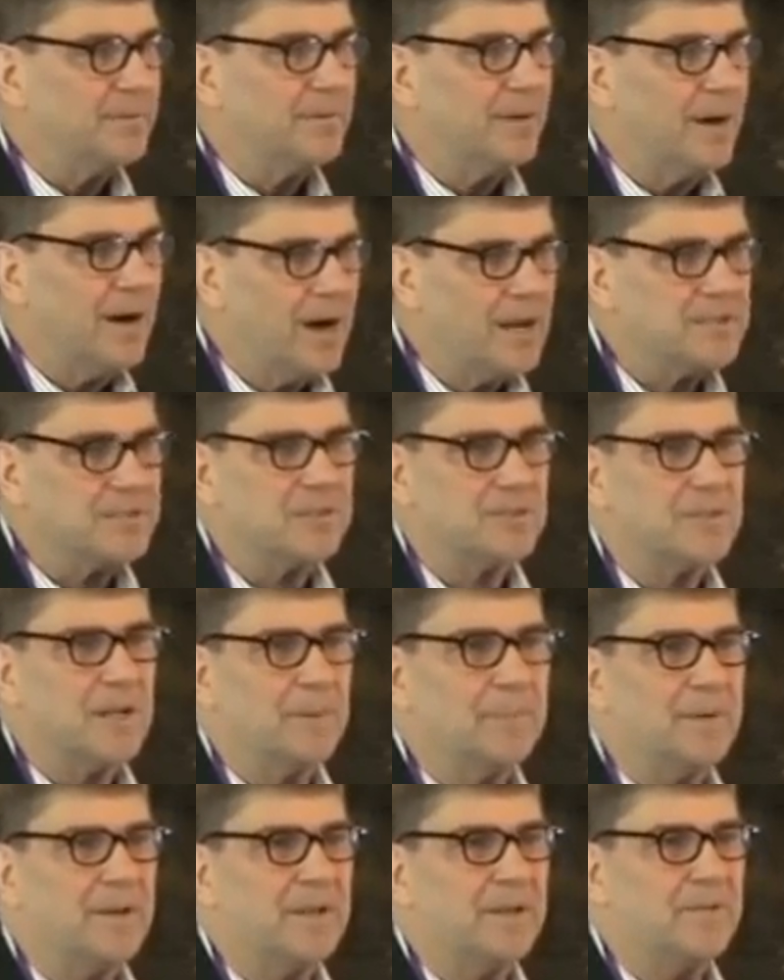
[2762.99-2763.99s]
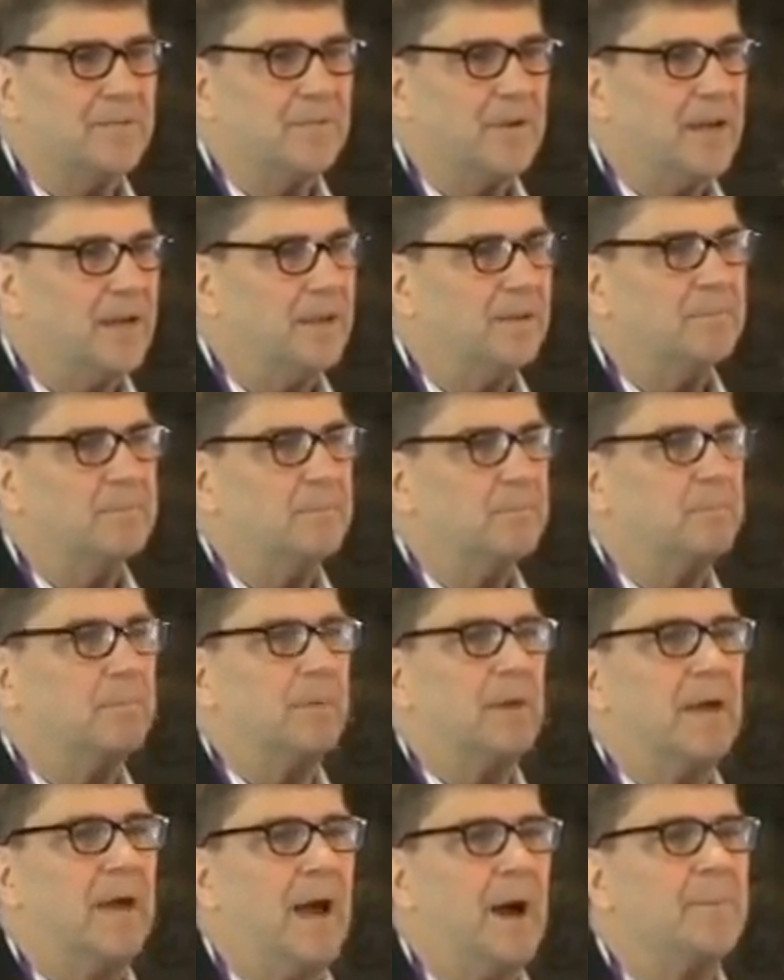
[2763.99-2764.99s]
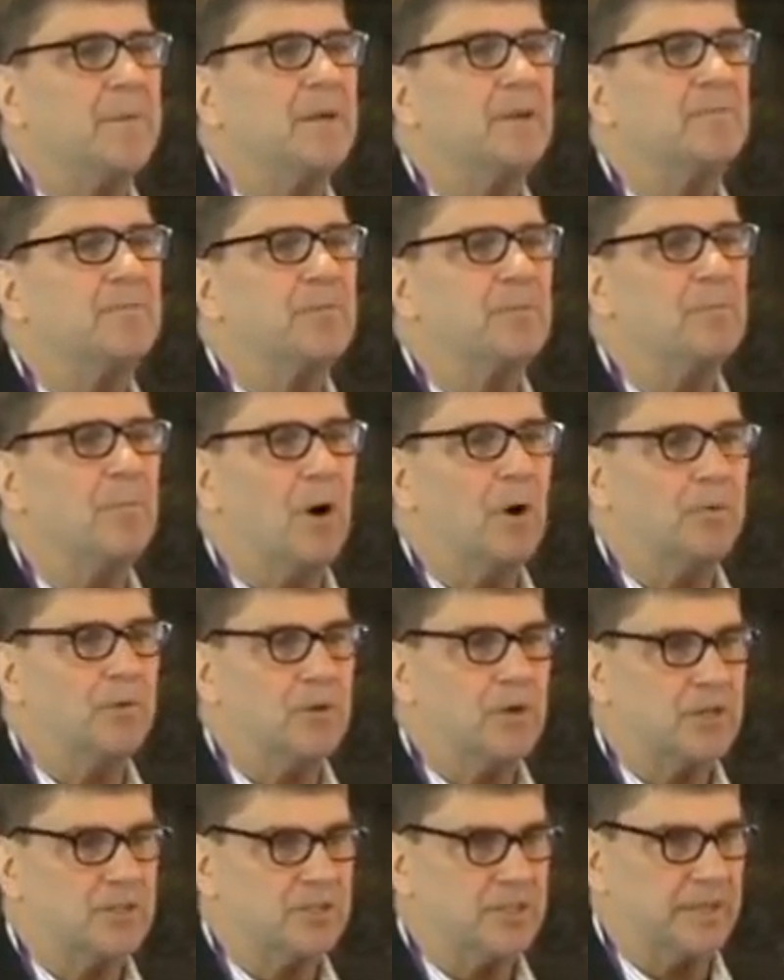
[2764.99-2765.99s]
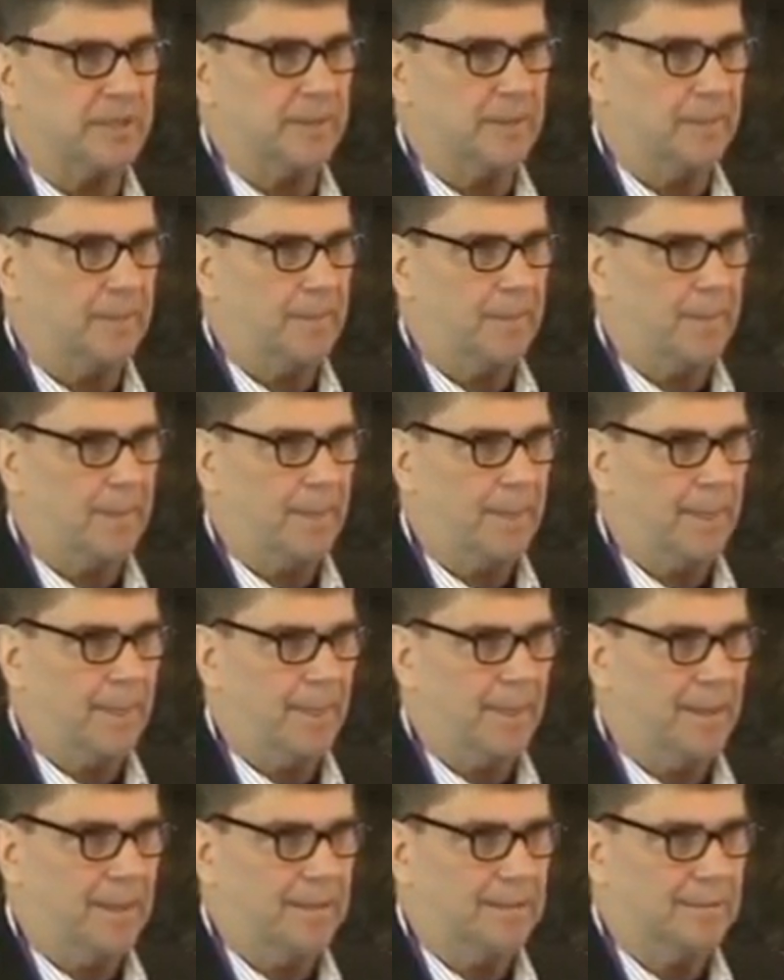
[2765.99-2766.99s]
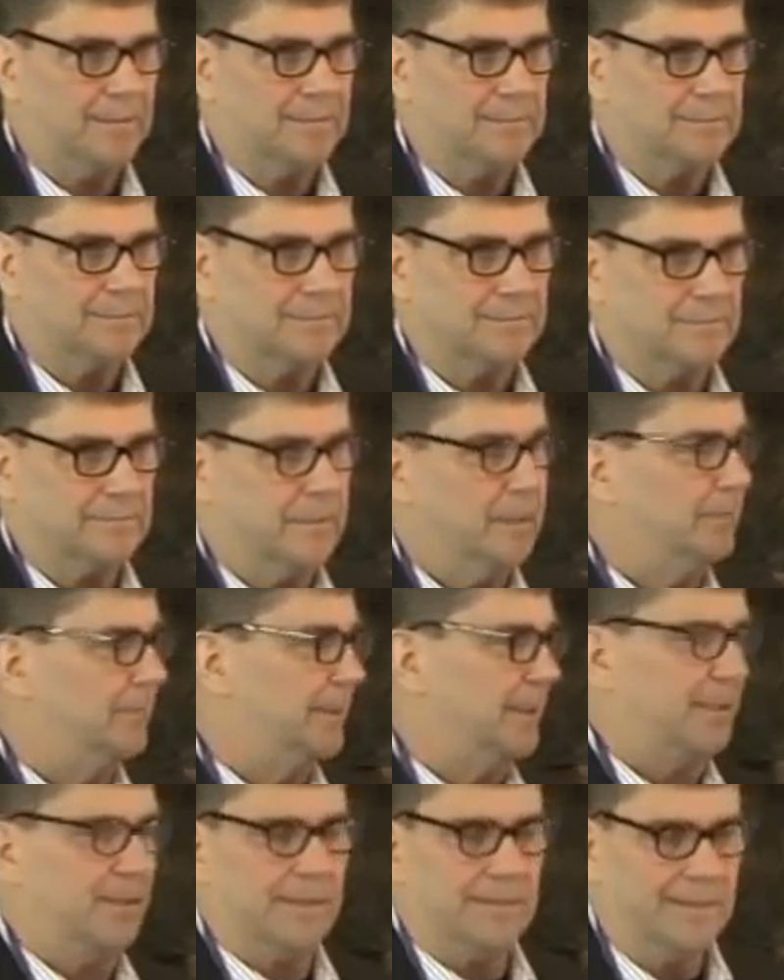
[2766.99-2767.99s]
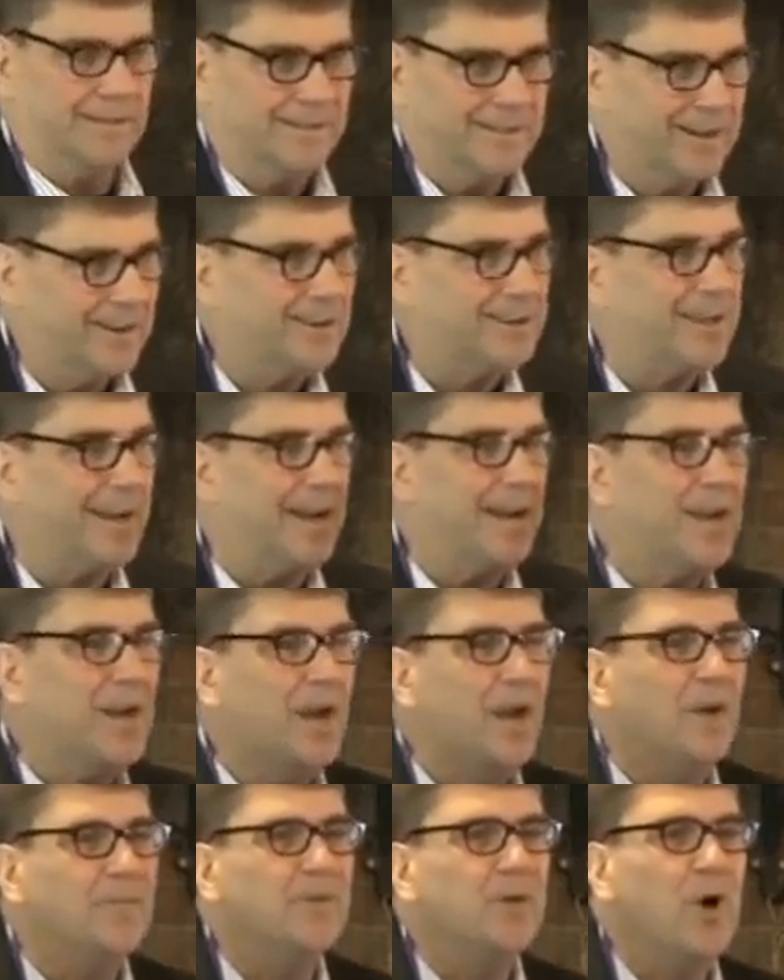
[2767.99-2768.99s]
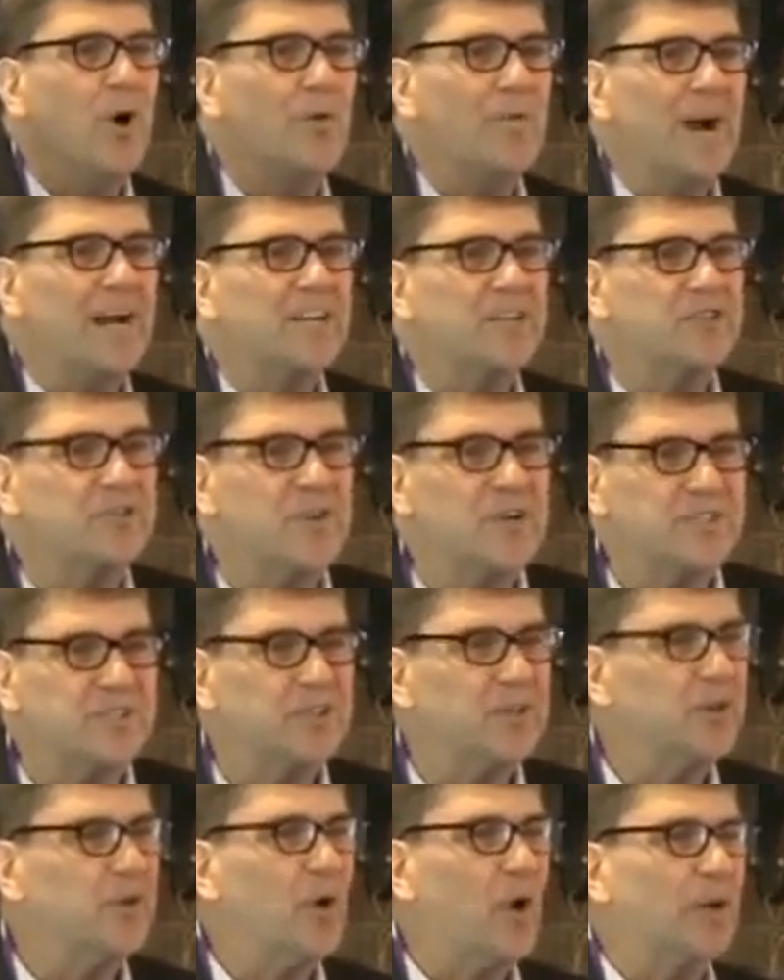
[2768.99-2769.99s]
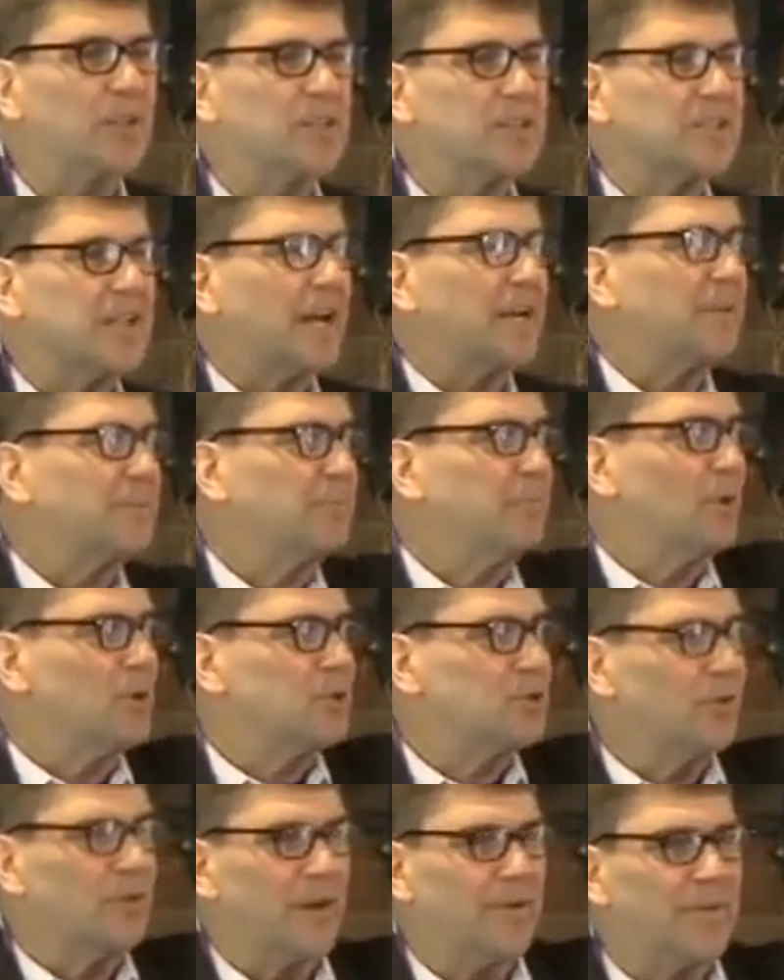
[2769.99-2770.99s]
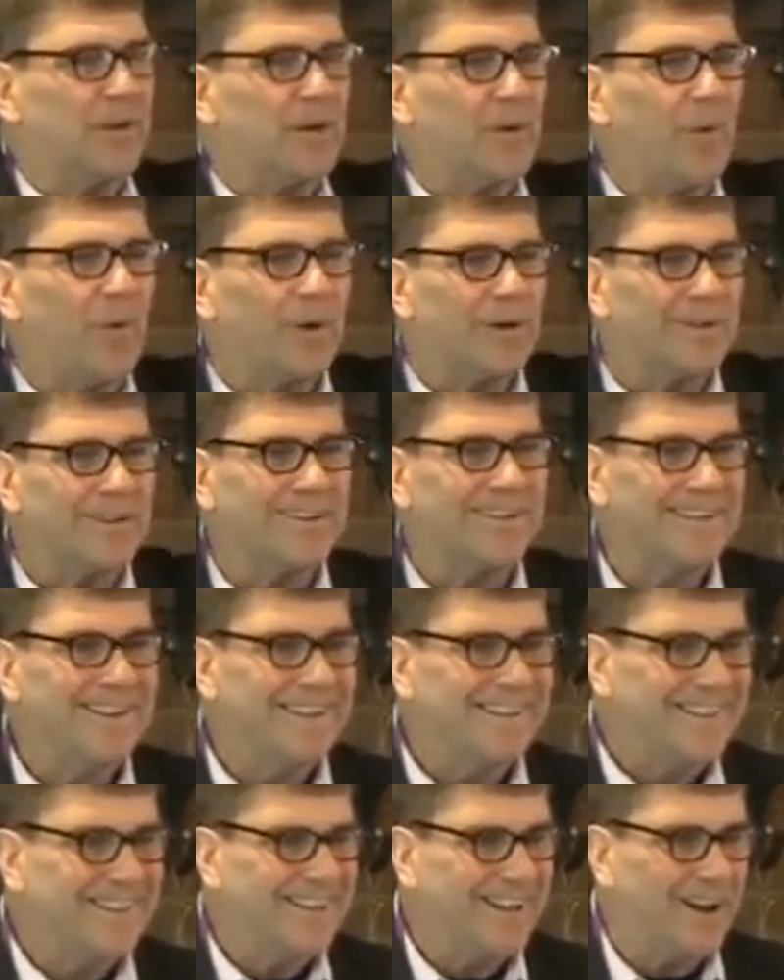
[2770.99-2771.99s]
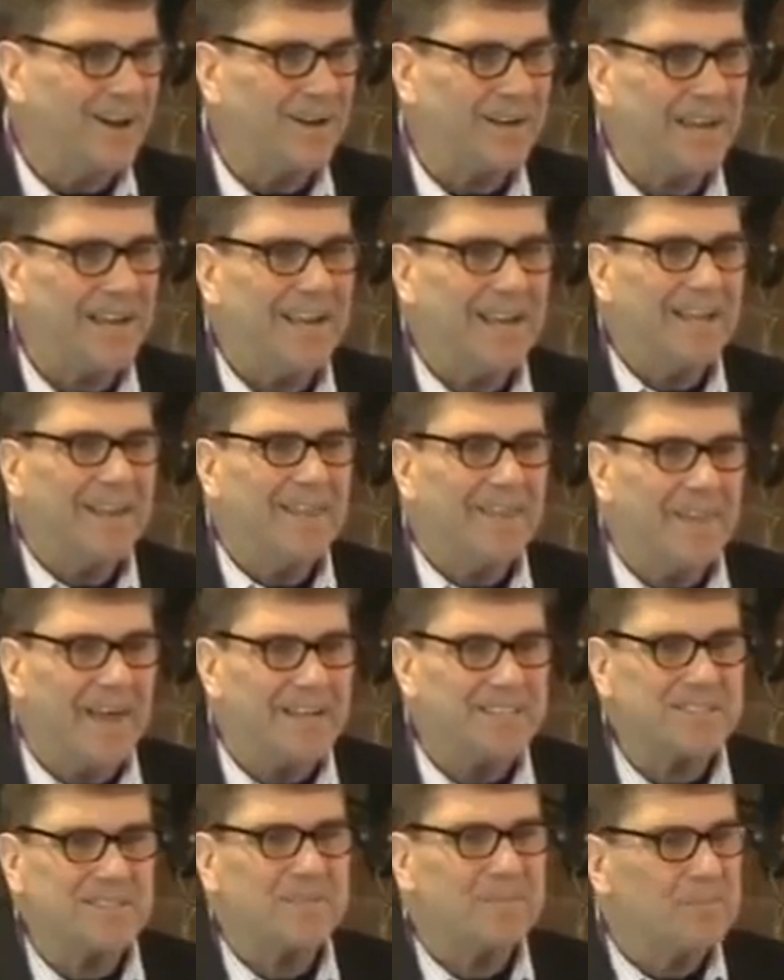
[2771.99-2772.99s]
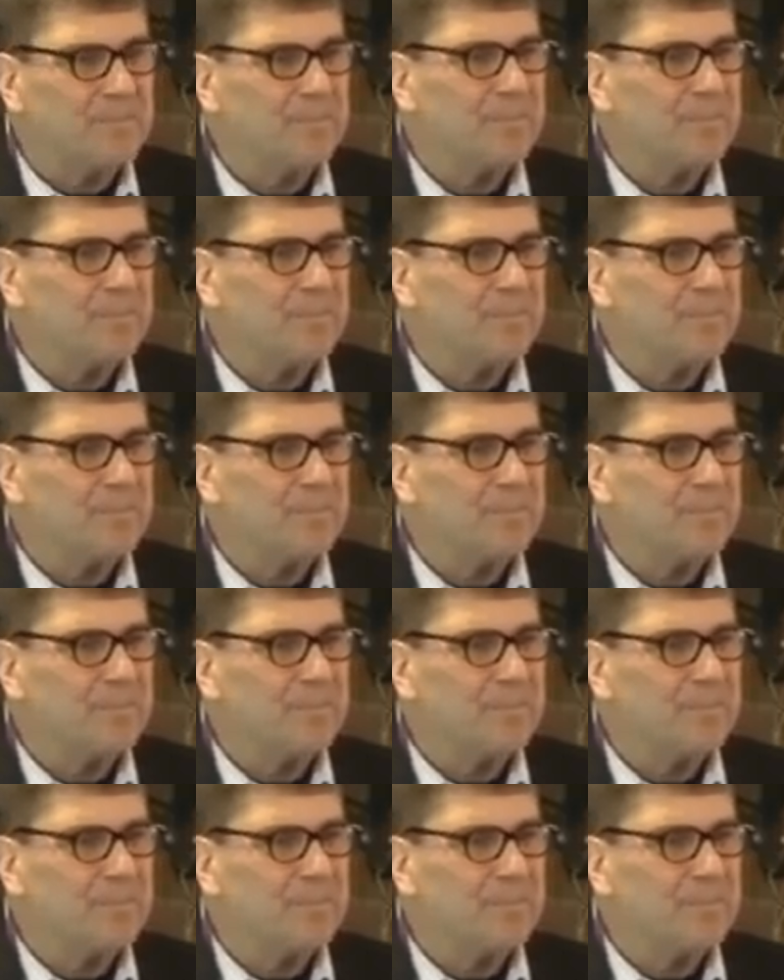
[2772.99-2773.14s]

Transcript: the hustlers, I mean, it, it, how many are from old New York City? Nobody, huh, okay. If you go around the streets of New York, there's like books on every corner. Okay, that's,